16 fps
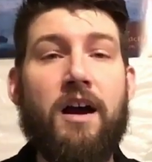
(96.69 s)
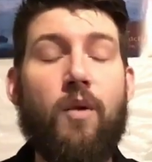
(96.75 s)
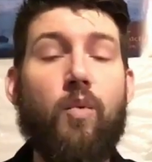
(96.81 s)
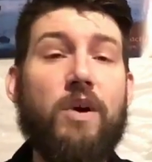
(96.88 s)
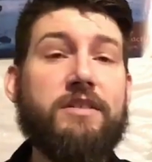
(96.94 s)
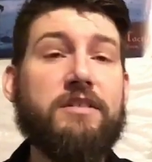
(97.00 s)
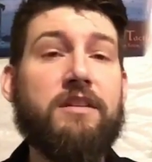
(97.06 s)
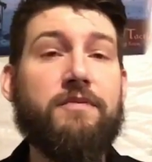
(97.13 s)

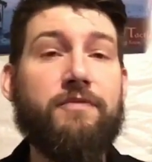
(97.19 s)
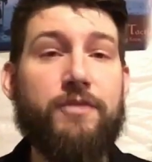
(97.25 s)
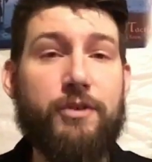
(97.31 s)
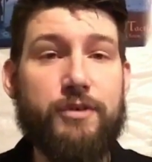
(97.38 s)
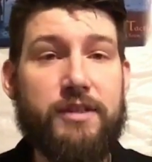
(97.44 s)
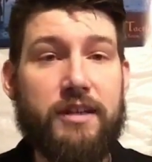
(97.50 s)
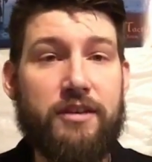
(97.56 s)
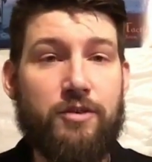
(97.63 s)
what's
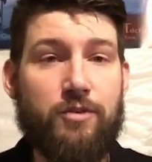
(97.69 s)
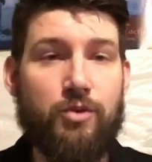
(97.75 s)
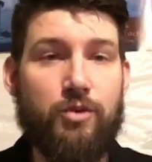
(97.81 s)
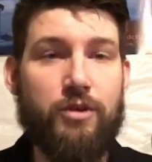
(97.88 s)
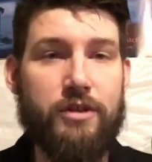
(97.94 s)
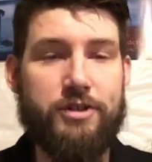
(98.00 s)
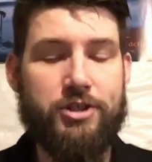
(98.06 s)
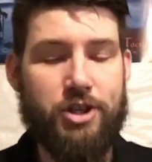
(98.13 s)
confusing in the
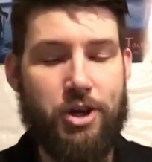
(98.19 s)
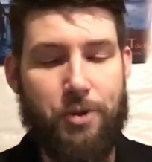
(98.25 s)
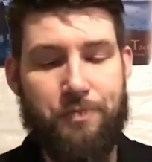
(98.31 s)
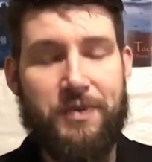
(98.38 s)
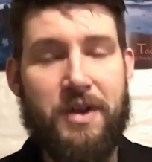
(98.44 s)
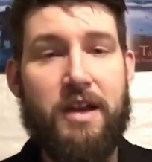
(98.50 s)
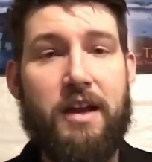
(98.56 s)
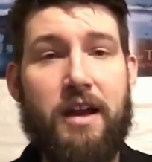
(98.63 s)
rules. So
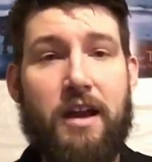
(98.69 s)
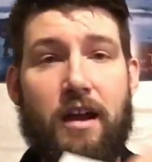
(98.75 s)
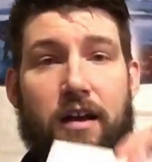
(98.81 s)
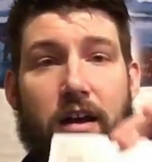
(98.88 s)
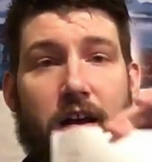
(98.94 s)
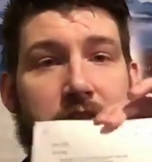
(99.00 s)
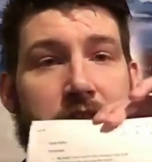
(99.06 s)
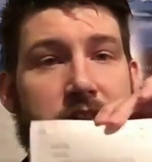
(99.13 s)

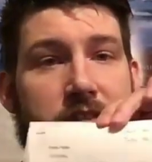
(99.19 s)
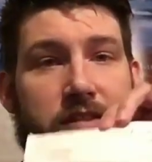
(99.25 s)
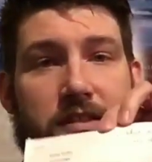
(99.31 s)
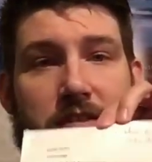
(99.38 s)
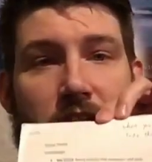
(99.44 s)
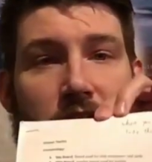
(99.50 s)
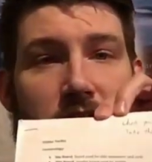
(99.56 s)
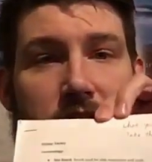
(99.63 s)
this
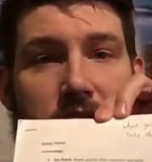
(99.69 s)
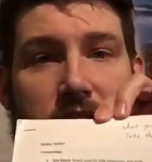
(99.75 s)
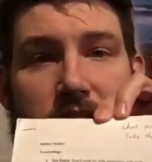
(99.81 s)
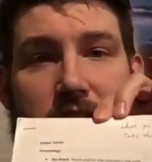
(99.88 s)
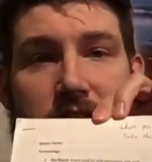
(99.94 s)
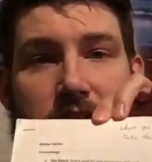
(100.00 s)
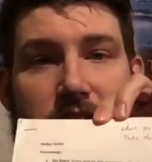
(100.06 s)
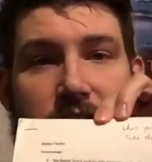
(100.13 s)
is all it
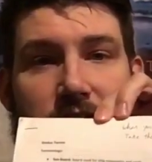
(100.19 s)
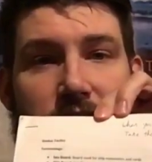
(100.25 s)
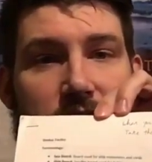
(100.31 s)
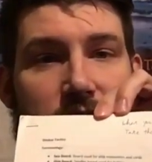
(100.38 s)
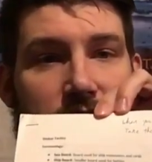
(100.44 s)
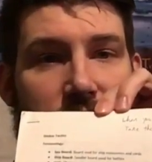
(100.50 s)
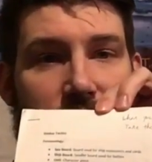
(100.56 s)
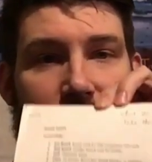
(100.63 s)
is
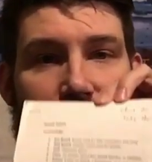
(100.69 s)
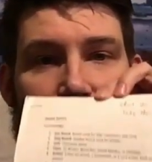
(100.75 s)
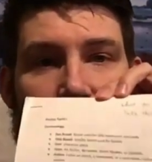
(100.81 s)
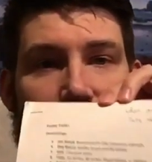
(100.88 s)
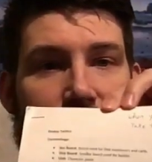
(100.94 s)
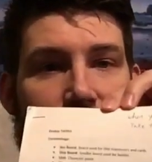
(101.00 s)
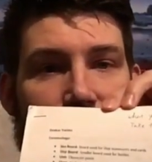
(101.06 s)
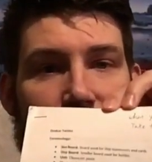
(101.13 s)
just
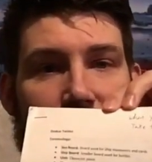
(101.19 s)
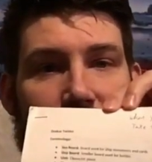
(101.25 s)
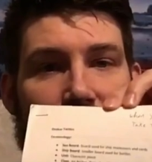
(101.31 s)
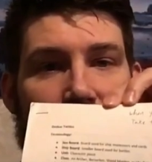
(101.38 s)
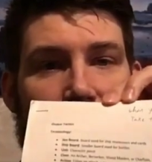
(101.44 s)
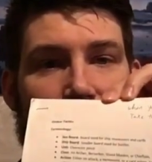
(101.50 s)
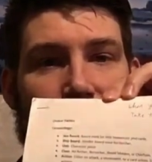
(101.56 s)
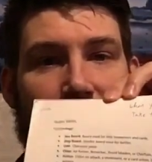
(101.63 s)

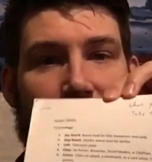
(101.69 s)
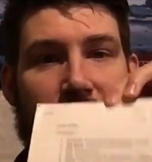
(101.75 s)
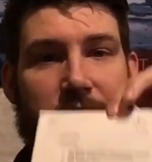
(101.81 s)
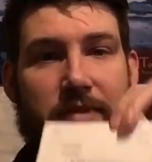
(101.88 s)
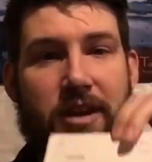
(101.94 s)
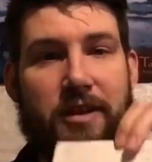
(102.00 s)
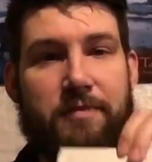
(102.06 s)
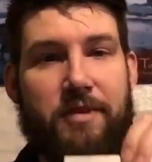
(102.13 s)
regular blank
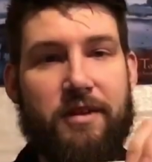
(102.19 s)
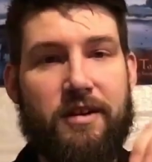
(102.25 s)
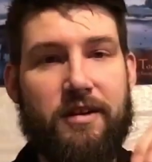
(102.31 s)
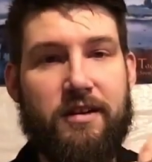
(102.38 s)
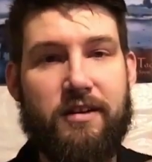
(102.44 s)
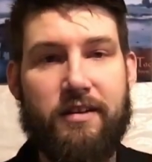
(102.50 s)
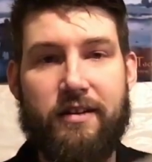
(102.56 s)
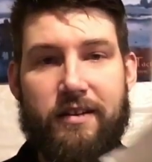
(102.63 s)

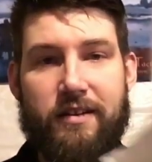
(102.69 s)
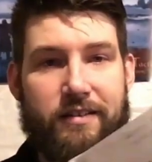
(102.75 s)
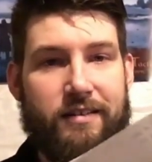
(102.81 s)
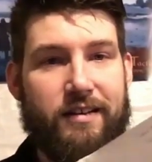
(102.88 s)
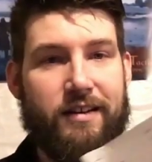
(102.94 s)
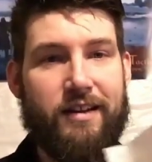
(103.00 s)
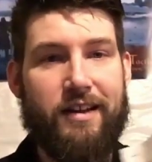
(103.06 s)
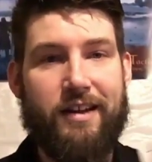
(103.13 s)
paper,
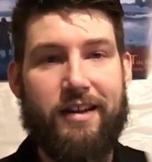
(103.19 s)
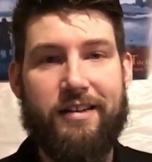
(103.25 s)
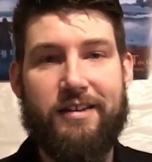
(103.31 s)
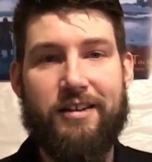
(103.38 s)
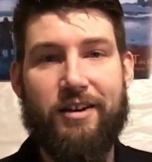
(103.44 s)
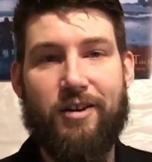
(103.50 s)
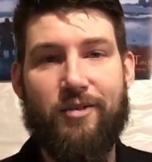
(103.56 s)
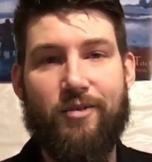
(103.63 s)

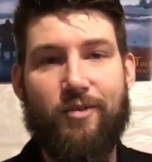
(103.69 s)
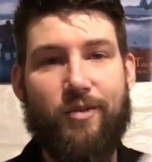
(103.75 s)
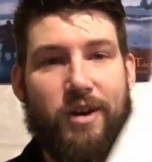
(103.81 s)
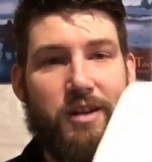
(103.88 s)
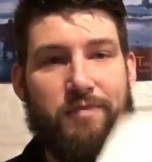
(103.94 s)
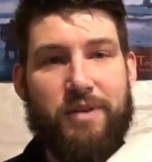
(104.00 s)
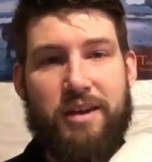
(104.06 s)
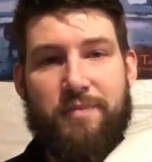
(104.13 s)

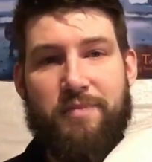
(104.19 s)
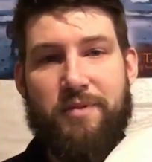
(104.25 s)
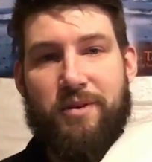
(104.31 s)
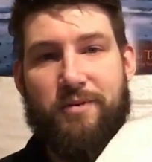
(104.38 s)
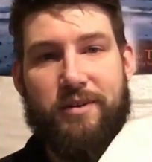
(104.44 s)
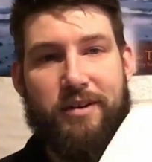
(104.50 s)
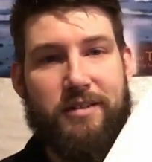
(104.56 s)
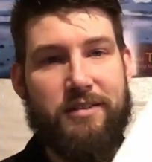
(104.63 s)
white
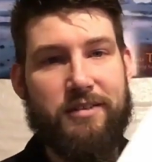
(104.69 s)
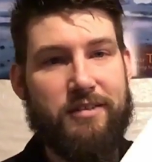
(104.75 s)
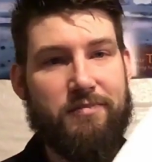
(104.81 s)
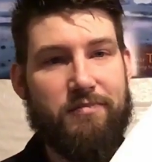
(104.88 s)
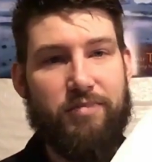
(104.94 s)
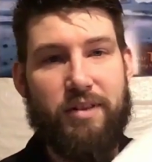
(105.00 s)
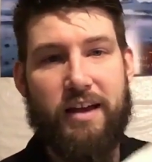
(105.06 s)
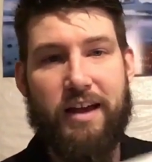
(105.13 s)
paper
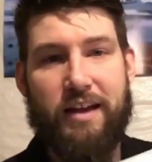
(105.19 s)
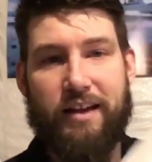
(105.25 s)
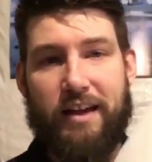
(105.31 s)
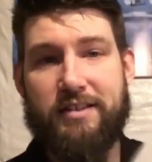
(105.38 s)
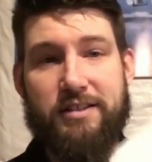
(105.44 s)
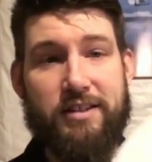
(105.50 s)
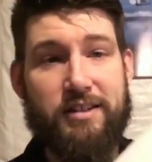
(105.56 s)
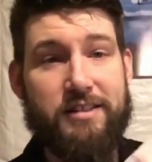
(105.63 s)
with black,
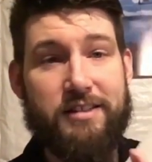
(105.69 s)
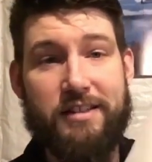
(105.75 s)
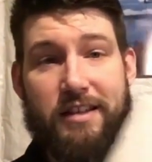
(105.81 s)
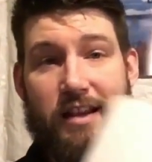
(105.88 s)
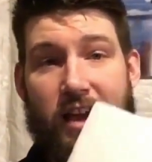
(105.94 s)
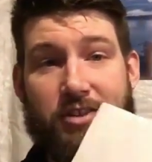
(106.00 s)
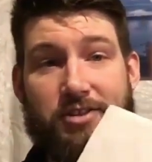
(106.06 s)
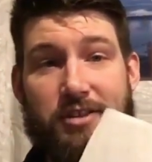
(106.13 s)
as you can
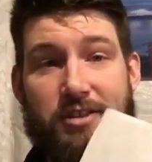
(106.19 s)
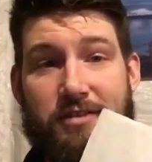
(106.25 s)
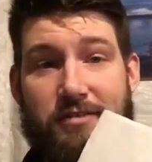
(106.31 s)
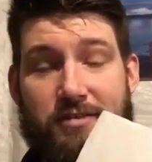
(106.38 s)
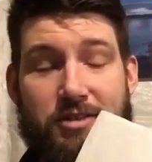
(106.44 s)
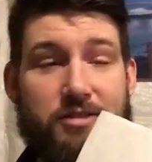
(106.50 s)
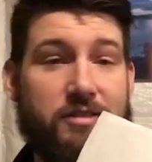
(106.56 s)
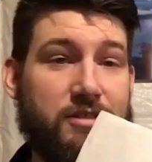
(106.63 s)
see. Actually,
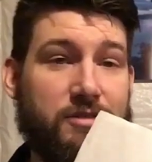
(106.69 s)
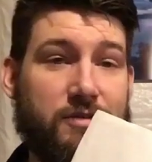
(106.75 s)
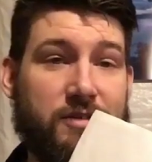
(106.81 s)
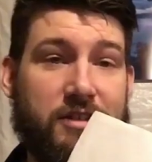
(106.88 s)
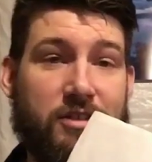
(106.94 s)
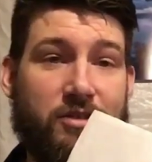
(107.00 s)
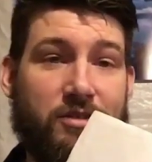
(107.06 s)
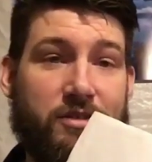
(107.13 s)
so this
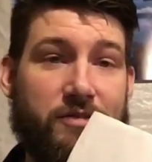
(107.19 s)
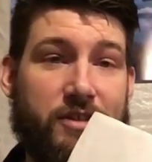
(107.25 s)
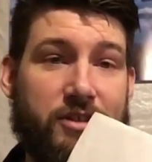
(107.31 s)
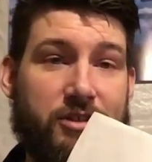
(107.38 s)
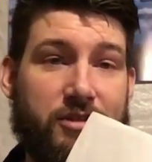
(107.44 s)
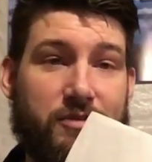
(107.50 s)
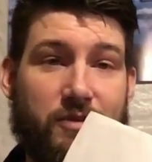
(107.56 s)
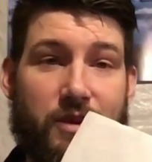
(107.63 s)
was an older
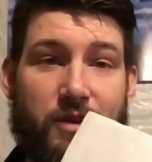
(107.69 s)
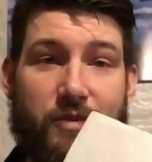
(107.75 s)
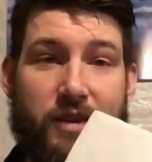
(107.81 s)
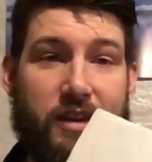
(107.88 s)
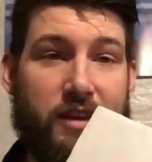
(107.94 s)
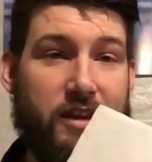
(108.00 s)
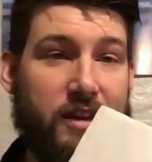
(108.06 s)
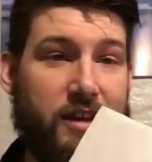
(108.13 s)
version where
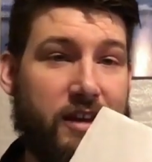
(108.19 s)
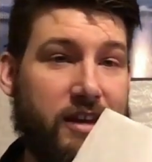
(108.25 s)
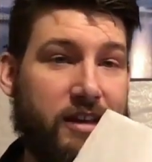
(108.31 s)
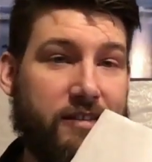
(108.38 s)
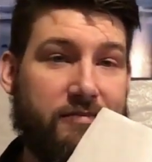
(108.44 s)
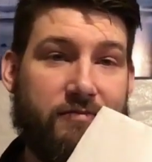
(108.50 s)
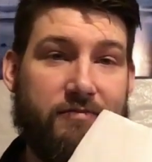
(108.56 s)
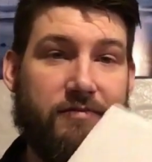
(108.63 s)
we
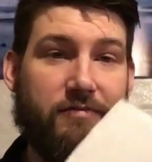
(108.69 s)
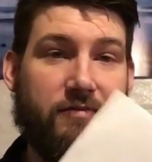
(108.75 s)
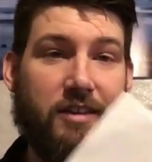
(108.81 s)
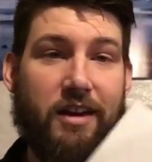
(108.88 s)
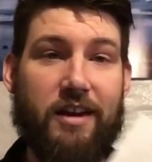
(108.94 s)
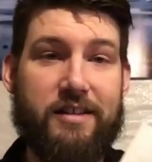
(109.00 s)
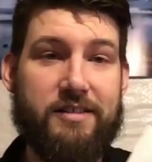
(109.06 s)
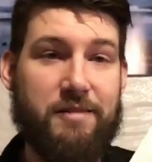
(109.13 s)

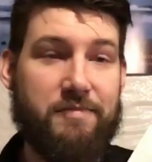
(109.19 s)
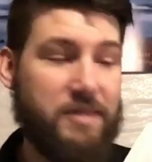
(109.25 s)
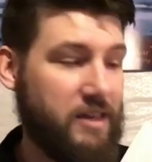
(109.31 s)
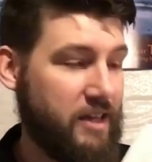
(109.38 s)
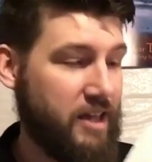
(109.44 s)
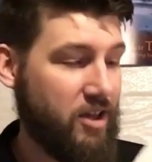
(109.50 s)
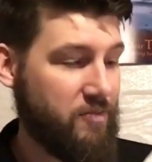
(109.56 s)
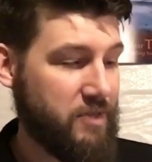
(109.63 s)
cut
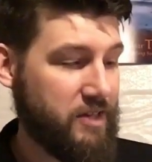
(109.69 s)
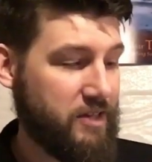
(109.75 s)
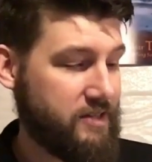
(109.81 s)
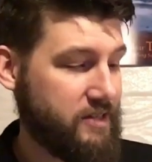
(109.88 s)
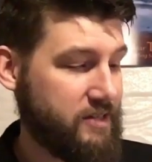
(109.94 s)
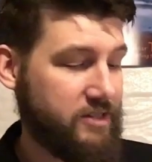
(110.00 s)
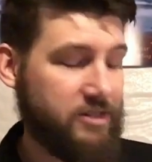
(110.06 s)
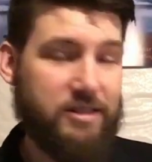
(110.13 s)
something out
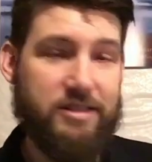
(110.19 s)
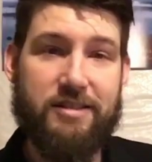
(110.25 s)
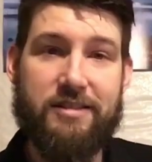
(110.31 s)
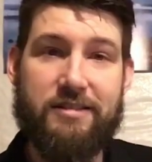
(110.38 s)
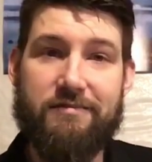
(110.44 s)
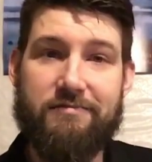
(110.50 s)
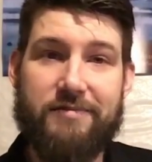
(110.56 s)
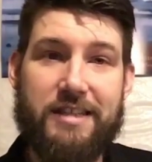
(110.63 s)
because it just
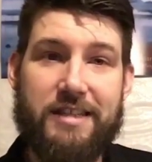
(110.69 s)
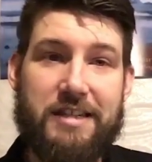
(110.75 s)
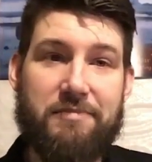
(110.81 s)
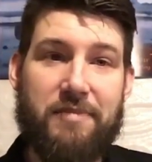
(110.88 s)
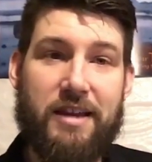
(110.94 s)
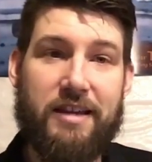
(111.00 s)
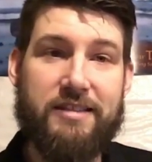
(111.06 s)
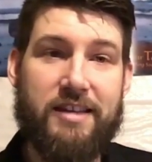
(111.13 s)

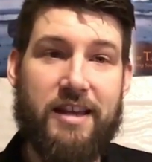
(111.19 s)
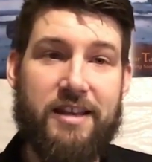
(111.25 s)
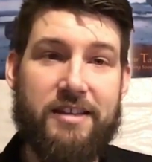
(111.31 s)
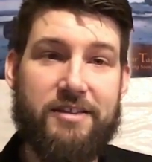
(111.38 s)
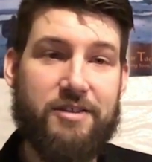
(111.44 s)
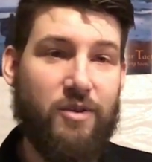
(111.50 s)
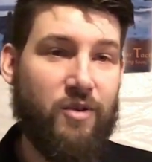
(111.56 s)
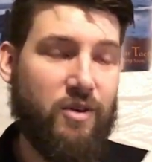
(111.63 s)
didn't make
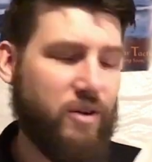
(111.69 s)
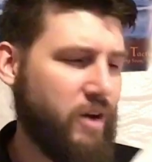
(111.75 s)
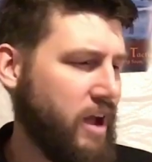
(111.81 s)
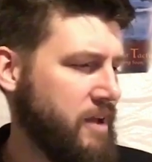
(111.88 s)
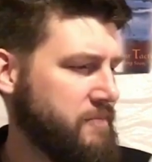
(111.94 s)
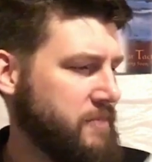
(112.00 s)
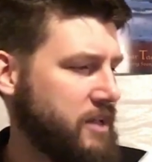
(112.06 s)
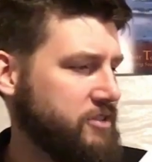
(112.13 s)
sense, or
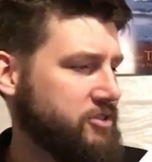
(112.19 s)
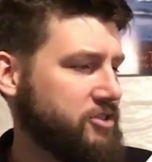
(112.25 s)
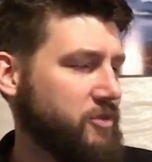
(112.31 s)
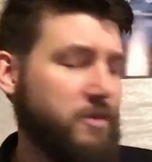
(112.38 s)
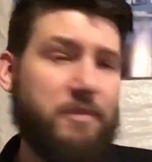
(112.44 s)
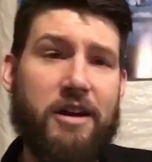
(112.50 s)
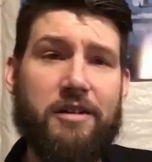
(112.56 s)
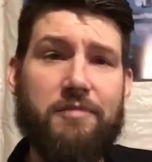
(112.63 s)
I'm not sure,
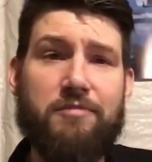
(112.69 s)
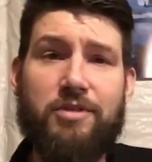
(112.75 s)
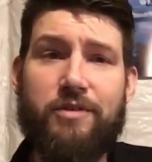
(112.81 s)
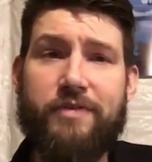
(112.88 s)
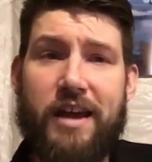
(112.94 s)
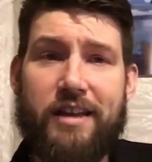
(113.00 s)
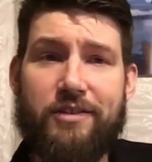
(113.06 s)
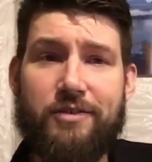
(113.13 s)
we might have
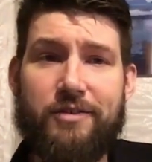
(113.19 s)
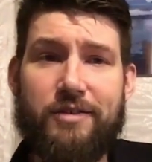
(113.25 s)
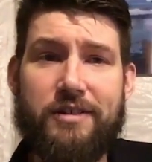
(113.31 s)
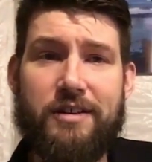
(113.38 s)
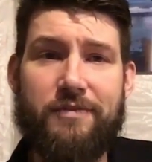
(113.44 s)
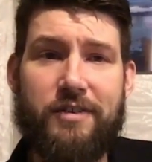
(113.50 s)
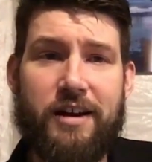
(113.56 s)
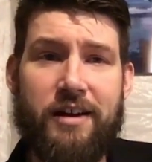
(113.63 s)
moved that to a
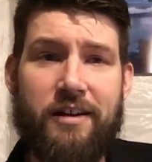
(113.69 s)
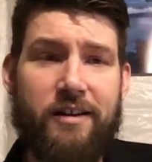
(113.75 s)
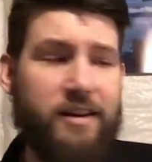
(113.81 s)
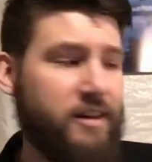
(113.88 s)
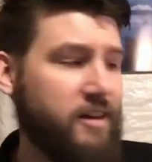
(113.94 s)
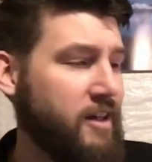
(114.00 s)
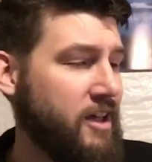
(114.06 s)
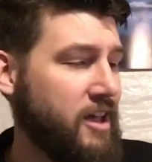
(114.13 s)
different
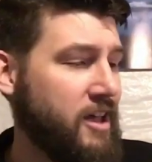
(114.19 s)
area.